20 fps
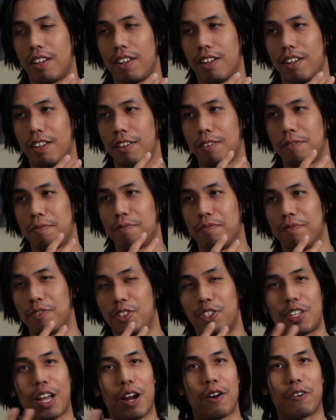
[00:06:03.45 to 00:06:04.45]

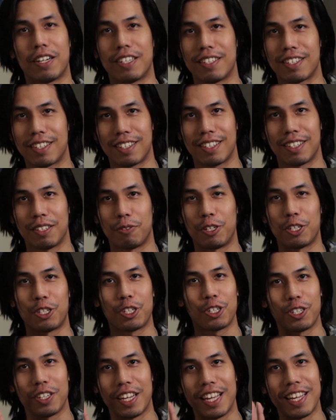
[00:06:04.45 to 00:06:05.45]
Steris,
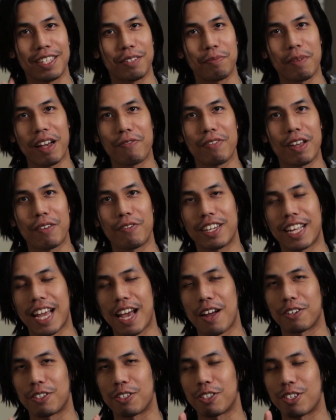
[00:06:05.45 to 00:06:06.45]
which is my favorite character.